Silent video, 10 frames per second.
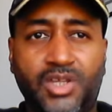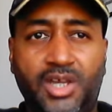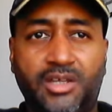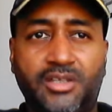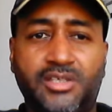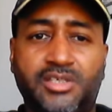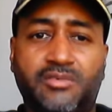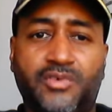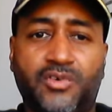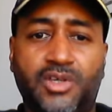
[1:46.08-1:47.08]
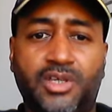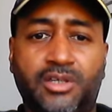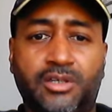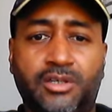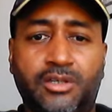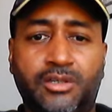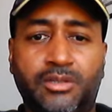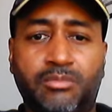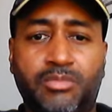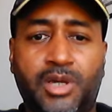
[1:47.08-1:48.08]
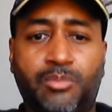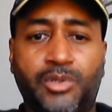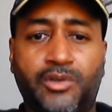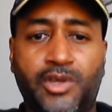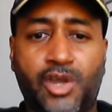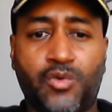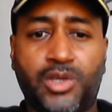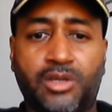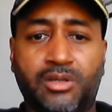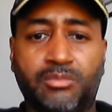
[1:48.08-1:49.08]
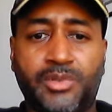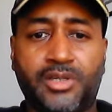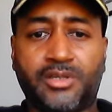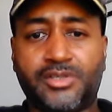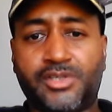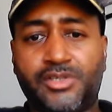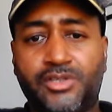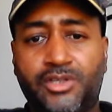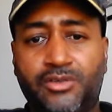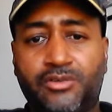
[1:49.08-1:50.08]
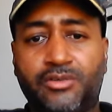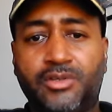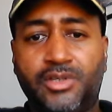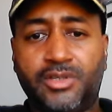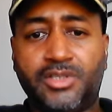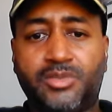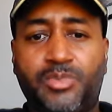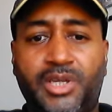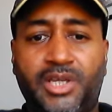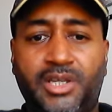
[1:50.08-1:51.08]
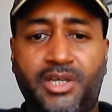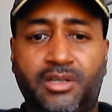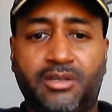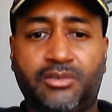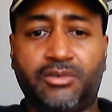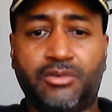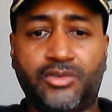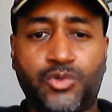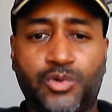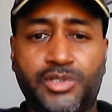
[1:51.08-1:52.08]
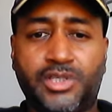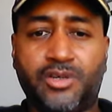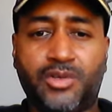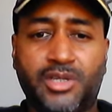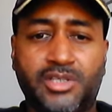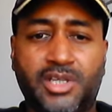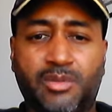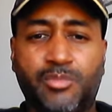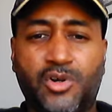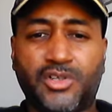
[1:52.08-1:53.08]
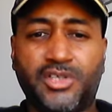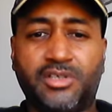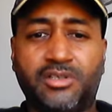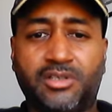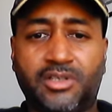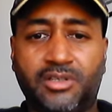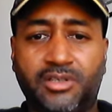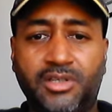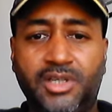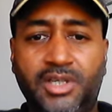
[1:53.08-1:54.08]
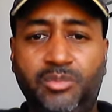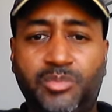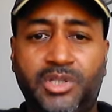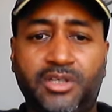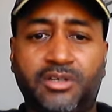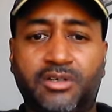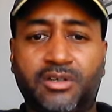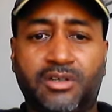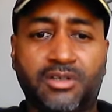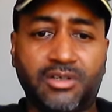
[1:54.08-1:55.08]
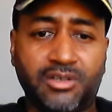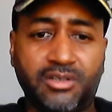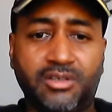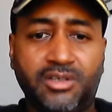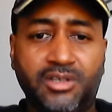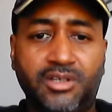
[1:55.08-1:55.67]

and this is a very uh, popular area because it's near Spain and other touristy areas like Martil and Mediac and